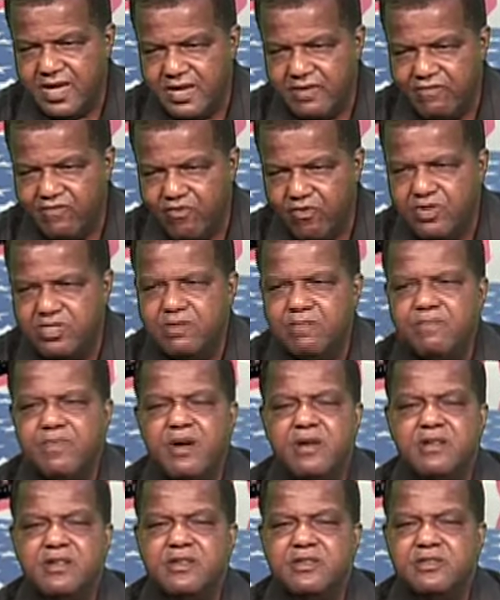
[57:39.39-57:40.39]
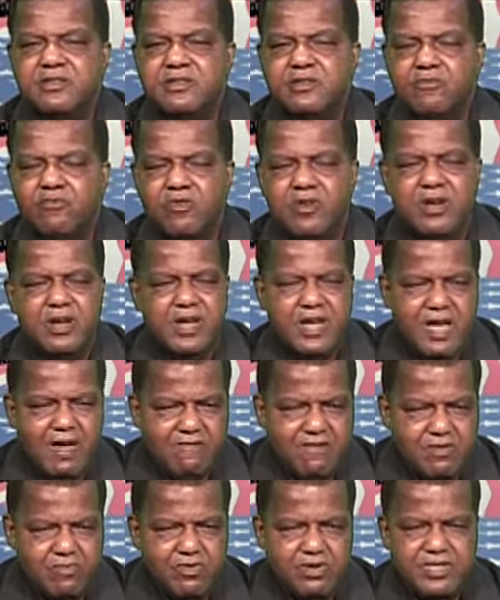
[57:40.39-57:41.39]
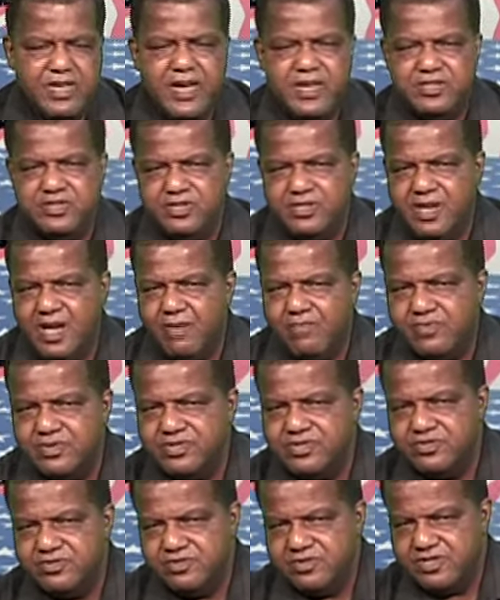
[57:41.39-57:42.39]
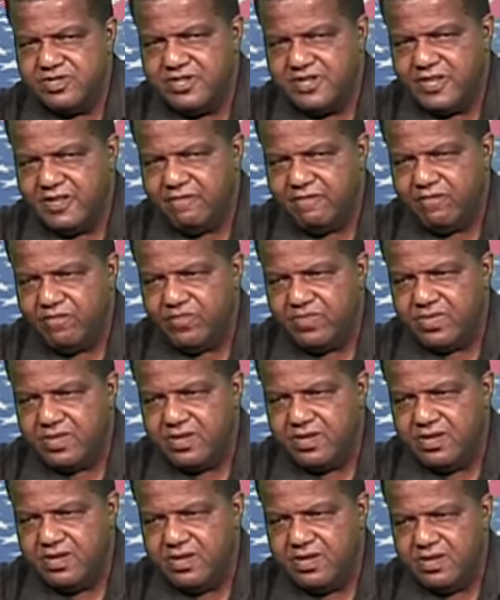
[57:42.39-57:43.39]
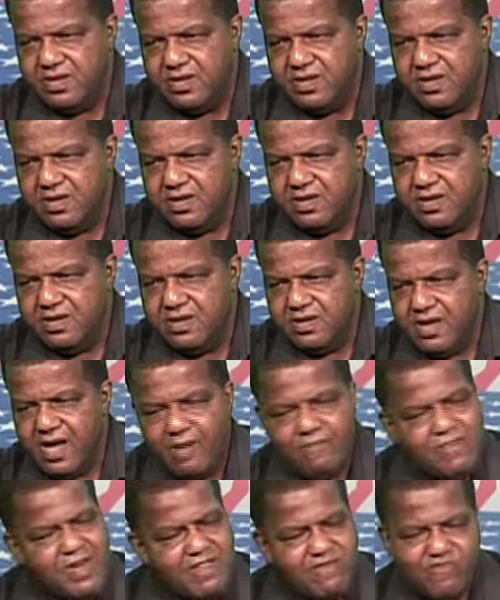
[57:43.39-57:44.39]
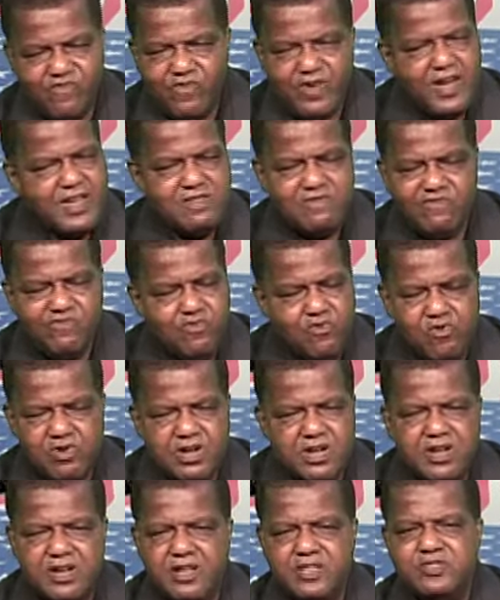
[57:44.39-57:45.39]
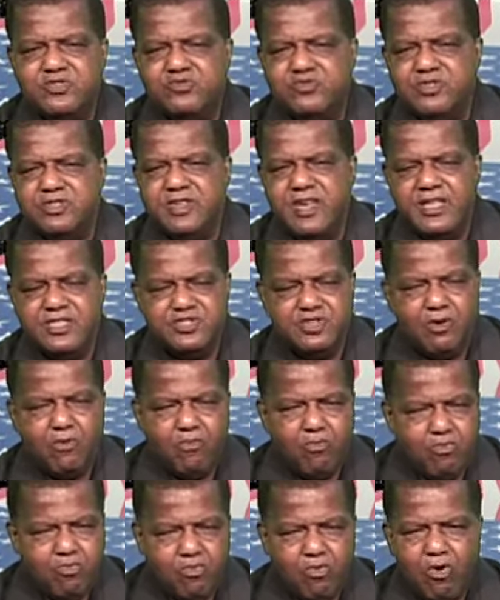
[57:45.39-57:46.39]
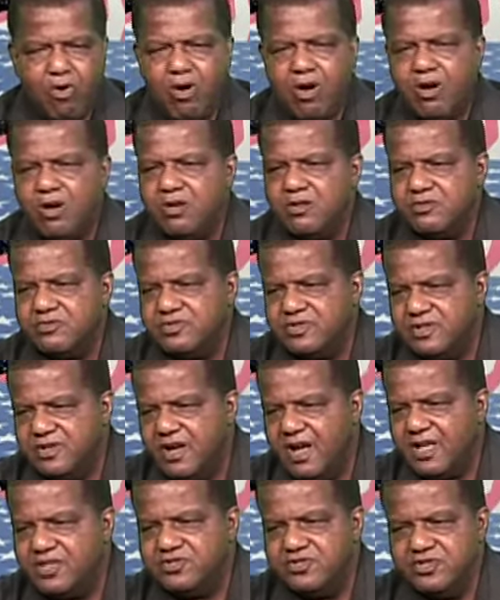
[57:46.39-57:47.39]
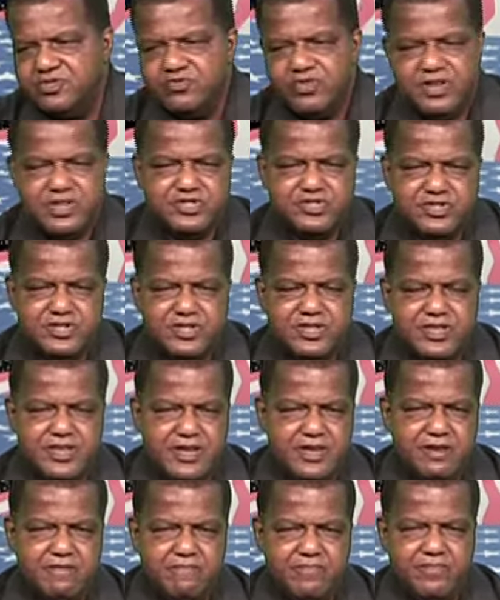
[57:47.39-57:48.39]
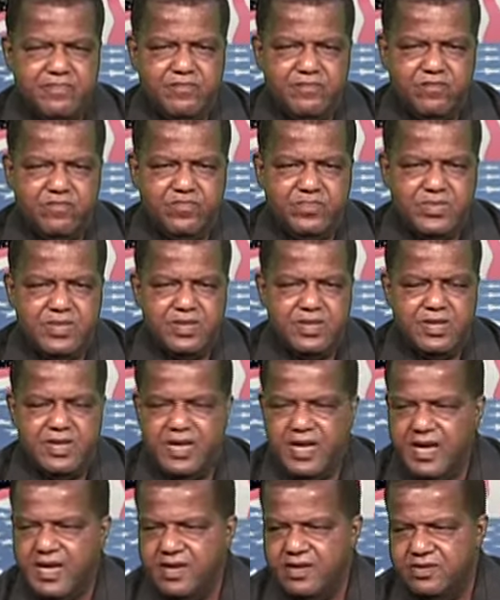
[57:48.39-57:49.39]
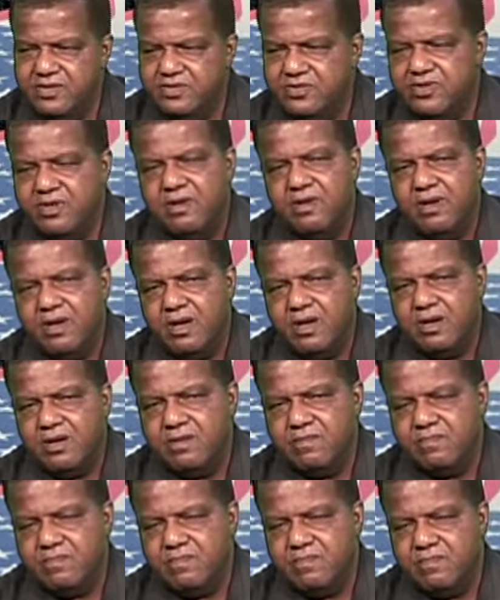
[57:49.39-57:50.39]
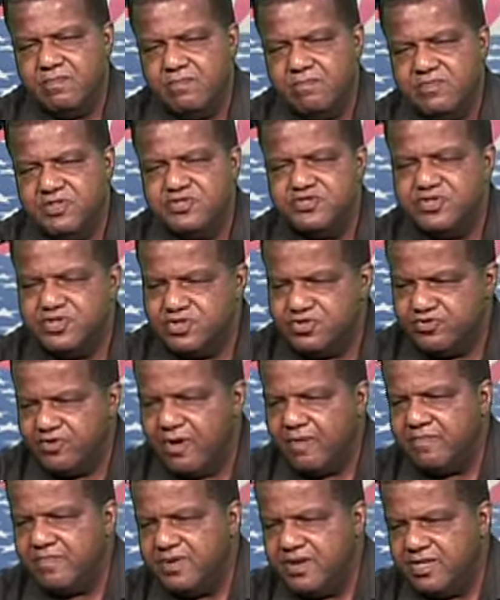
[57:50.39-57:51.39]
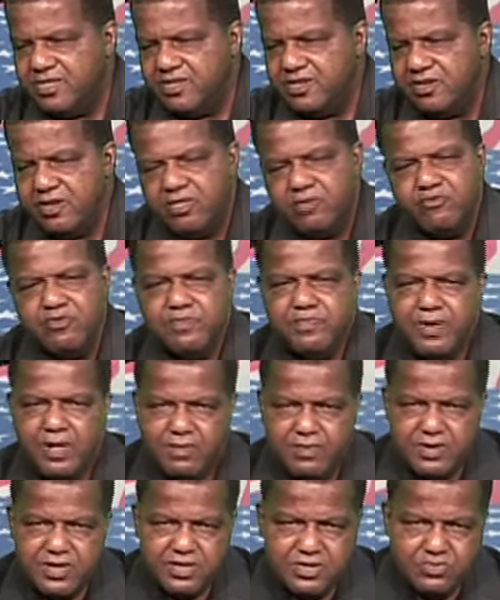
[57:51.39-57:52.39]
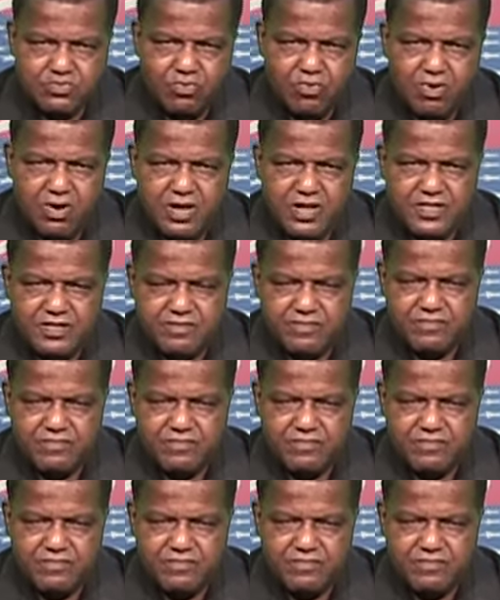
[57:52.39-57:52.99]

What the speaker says: for an America where everyone has an opportunity. I'm not fighting for a country that's a walled concentration camp, as Mr. Trump and the other Republicans want.